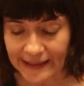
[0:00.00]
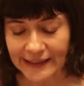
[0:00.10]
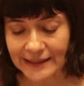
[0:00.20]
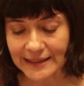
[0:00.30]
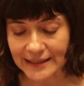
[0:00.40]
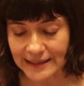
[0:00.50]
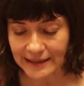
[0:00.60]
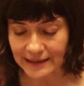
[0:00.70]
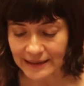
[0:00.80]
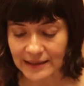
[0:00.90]
In the
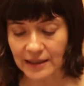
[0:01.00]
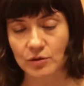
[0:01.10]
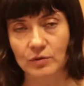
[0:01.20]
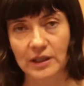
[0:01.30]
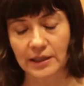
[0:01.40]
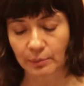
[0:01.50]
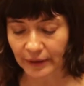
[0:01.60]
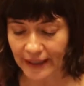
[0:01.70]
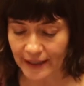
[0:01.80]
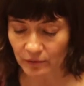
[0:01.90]
16th century, the
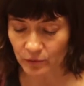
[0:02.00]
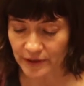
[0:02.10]
plant